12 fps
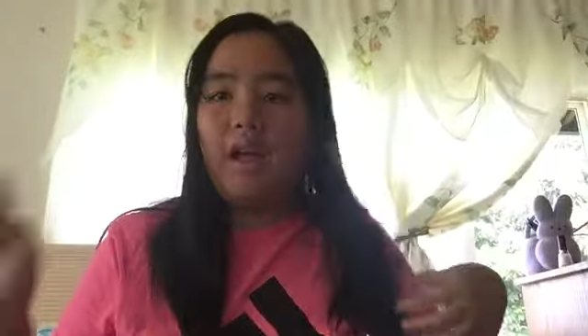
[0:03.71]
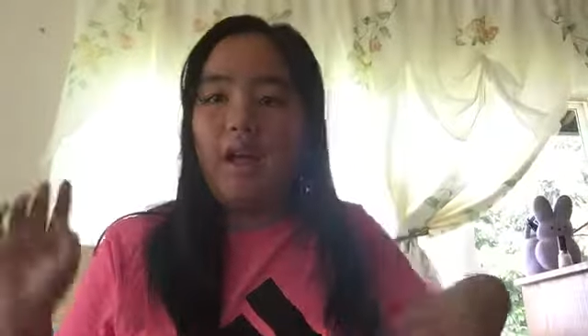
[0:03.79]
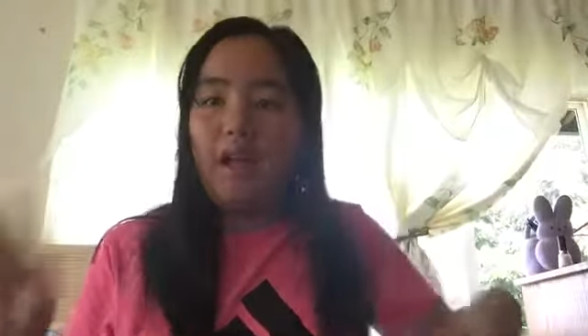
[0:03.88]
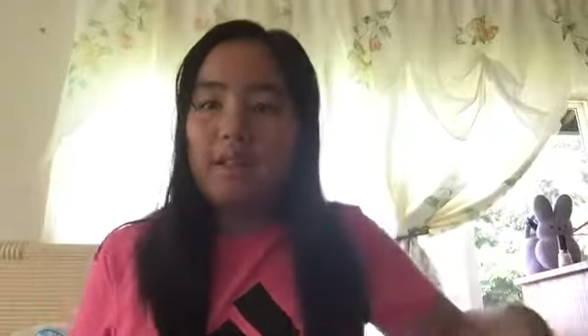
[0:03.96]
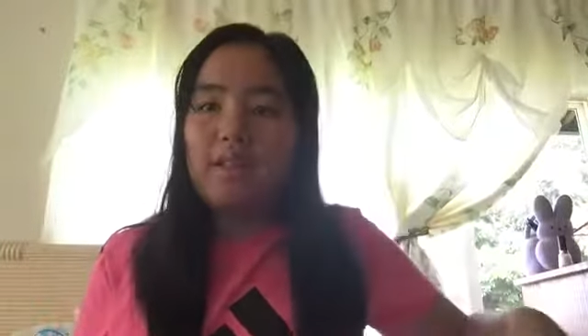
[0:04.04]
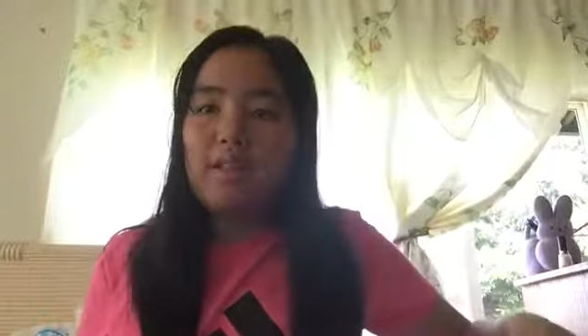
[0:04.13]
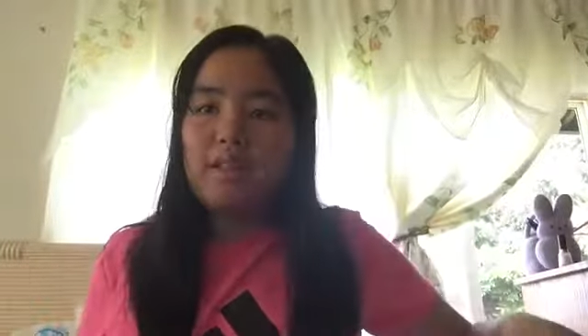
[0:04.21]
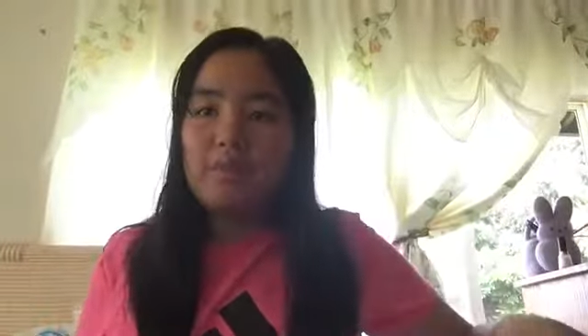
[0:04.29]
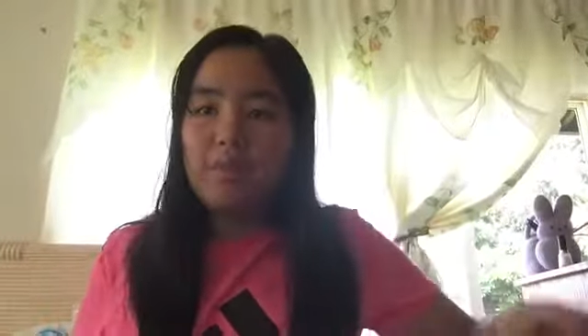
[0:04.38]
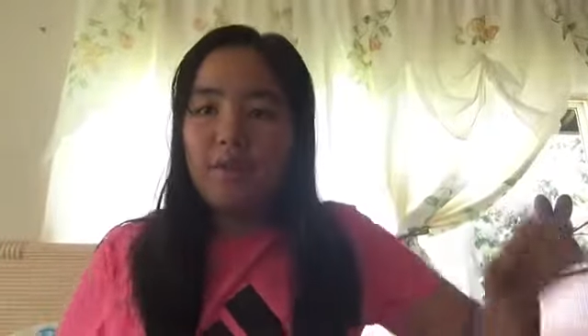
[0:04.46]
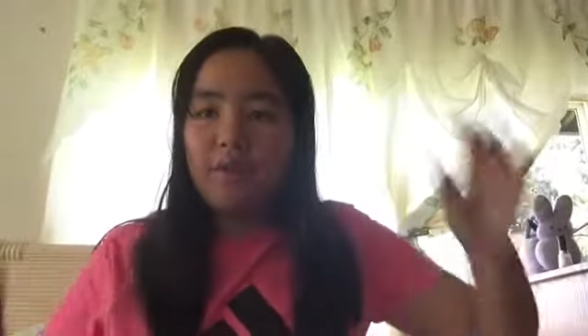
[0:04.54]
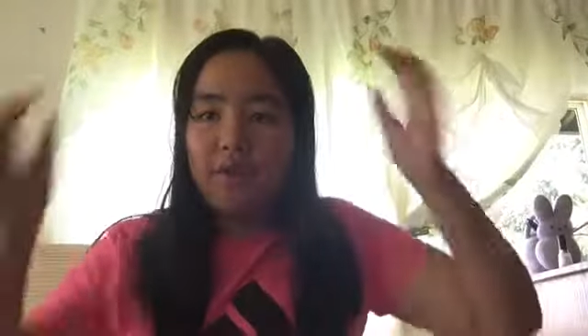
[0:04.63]
I decided to
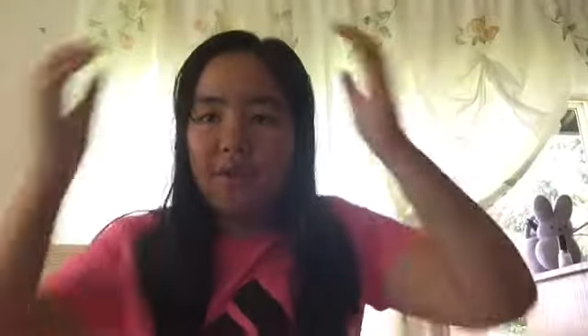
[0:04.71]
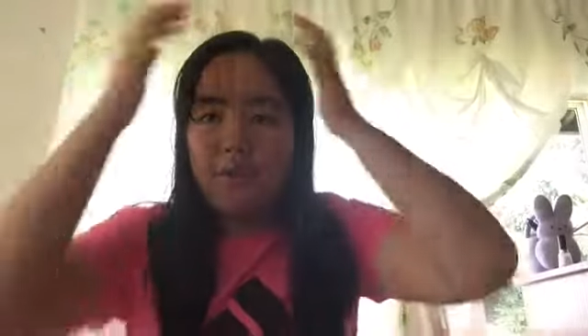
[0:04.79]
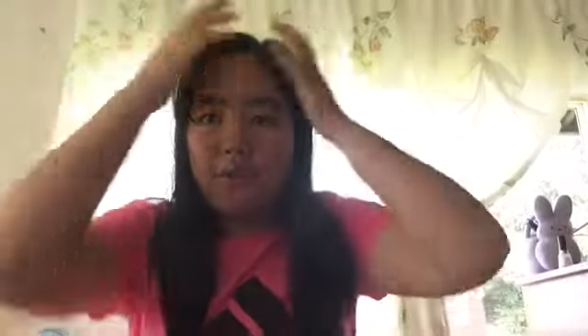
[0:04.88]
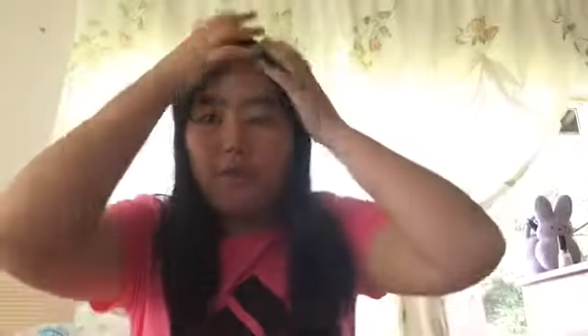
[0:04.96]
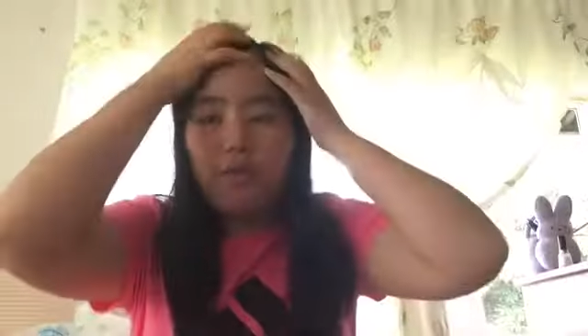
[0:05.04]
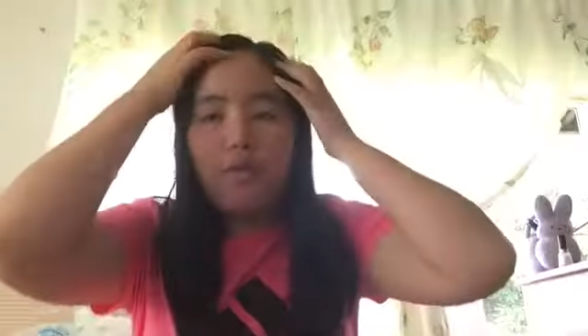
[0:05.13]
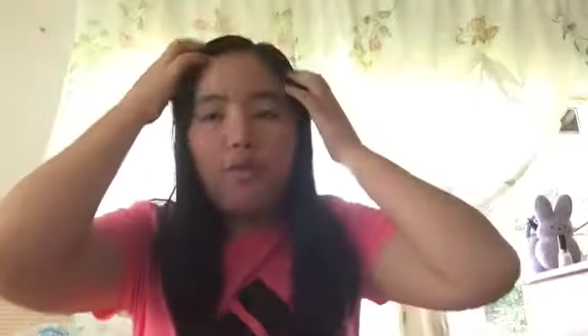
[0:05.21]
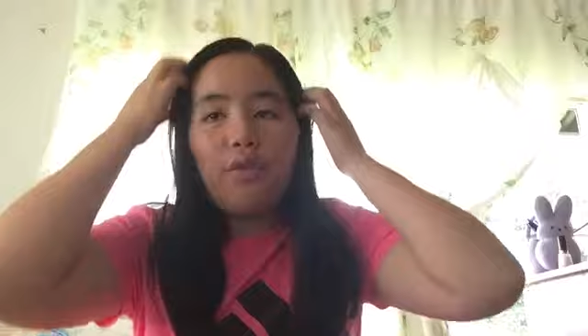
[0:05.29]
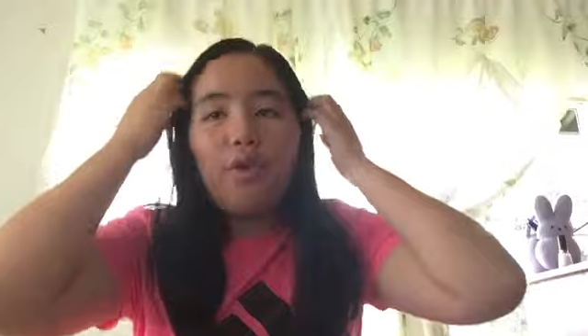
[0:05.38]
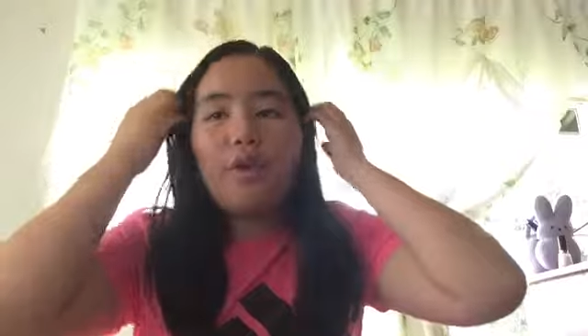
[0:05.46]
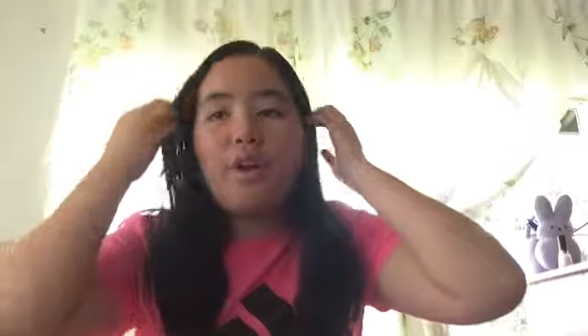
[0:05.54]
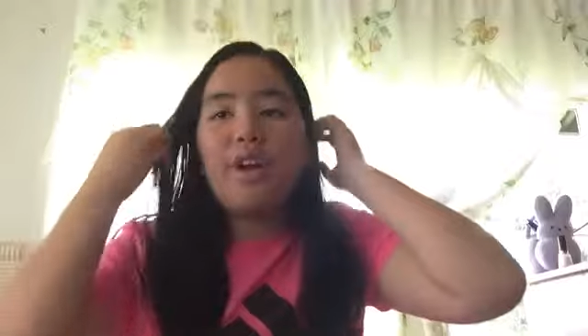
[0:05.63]
make a video
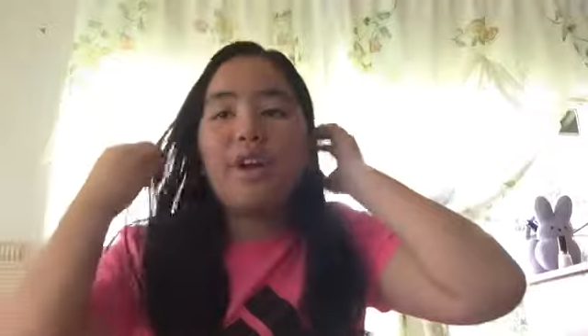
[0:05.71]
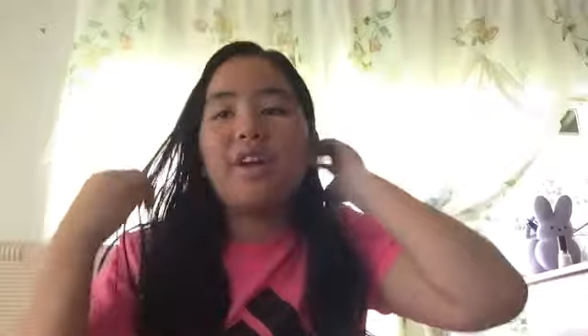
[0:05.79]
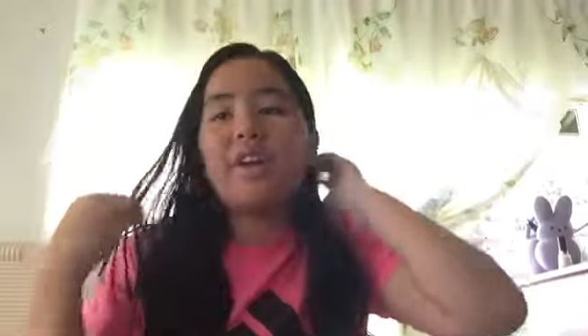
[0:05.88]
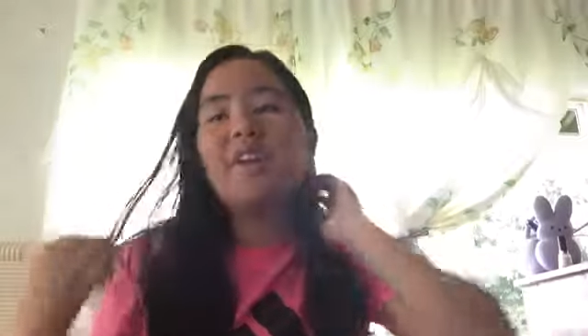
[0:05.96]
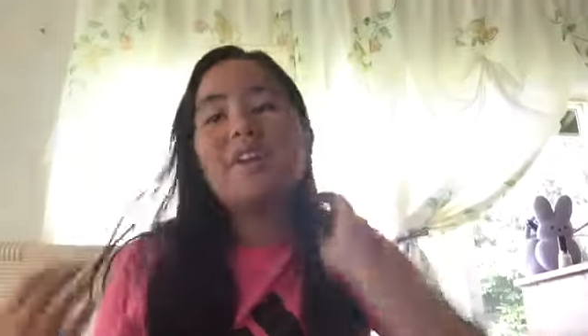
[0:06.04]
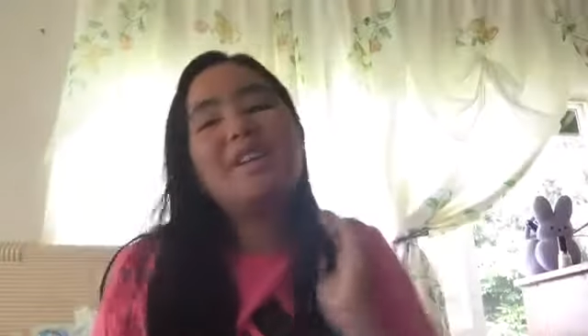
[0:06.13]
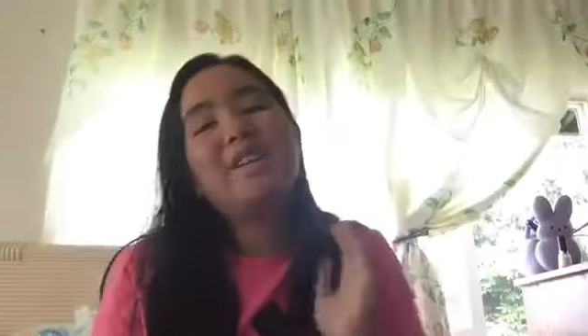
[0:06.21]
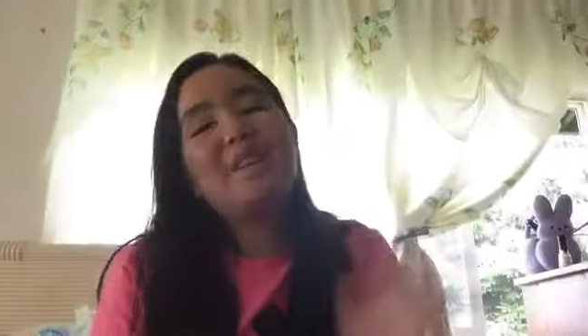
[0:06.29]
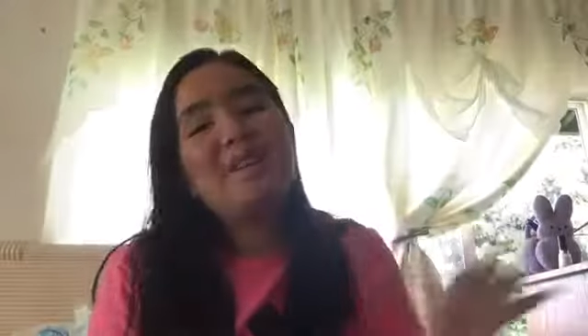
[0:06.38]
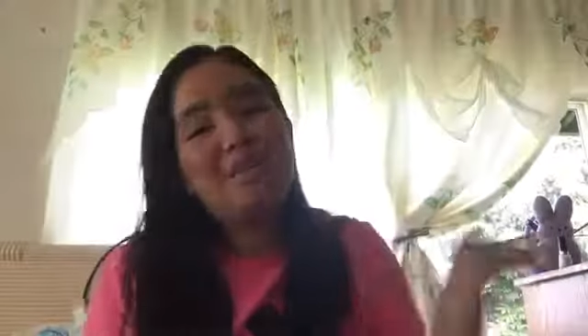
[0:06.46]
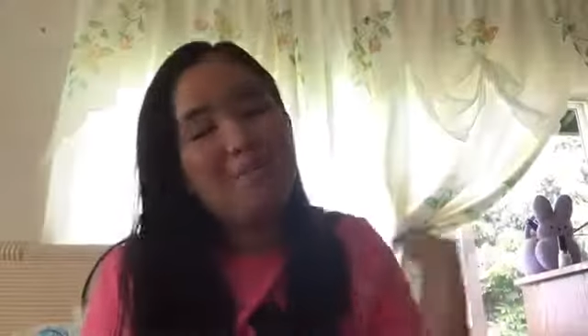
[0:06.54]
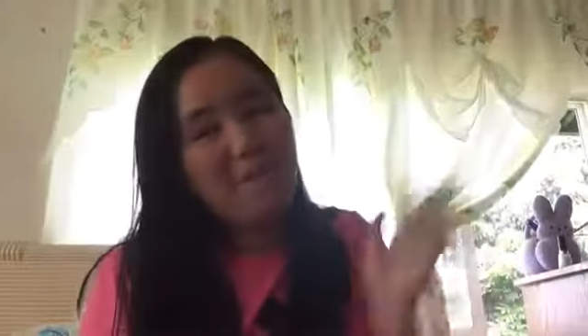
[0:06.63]
for
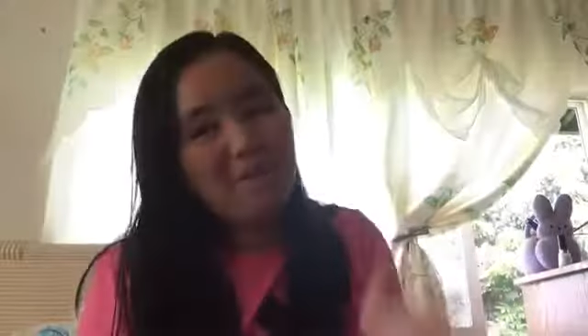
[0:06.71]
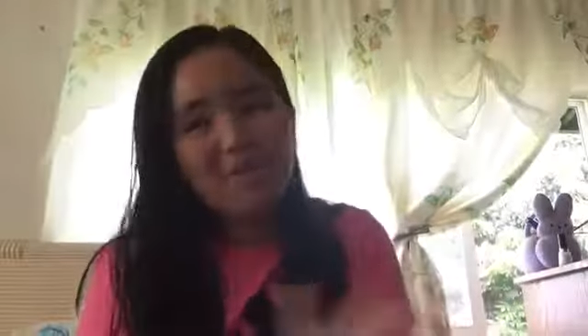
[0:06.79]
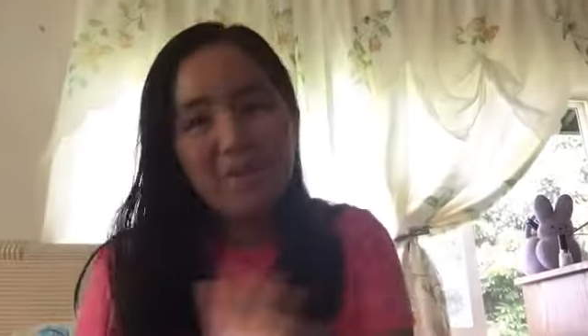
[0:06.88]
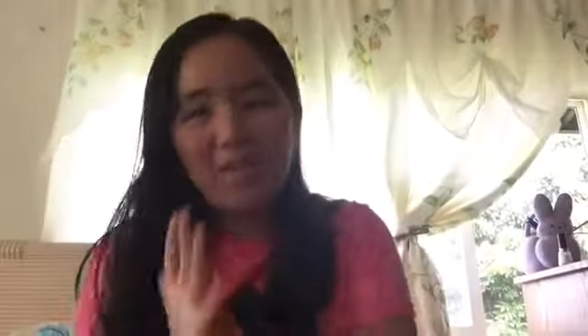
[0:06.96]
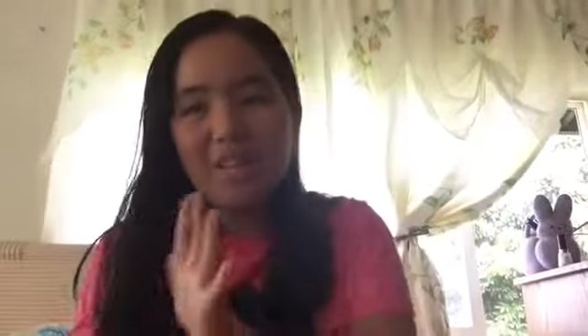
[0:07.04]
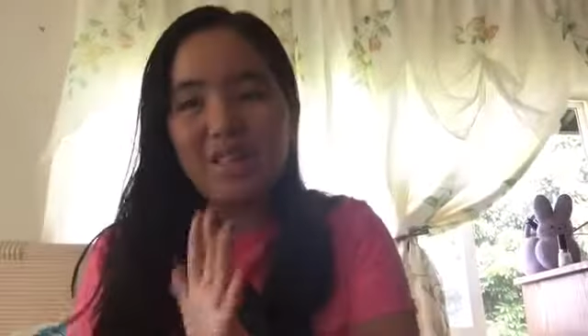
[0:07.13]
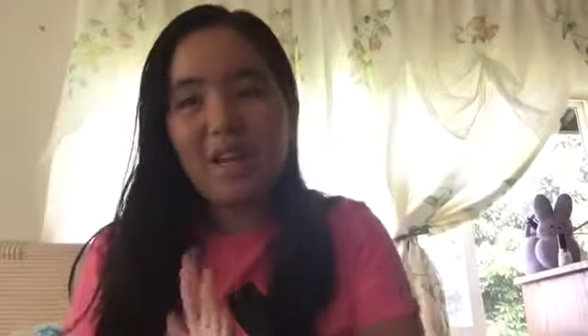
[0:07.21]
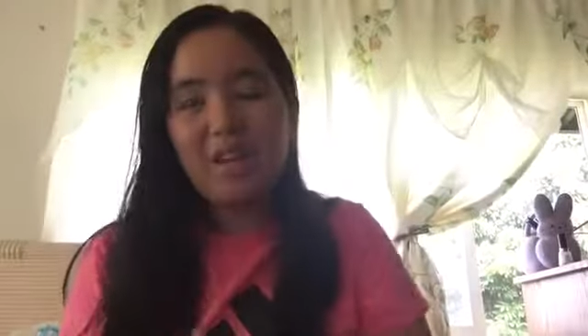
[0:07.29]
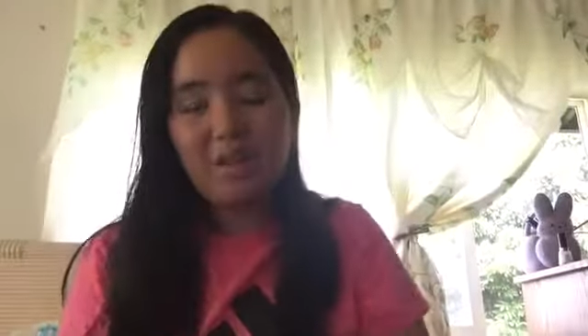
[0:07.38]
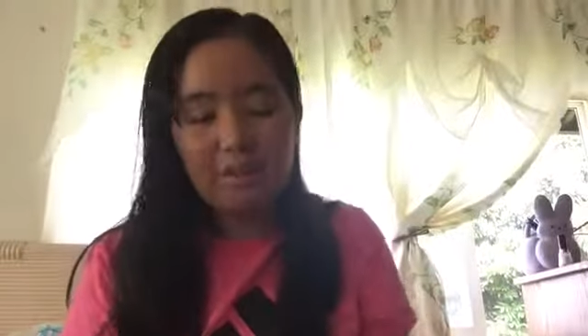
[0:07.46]
Milla's channel.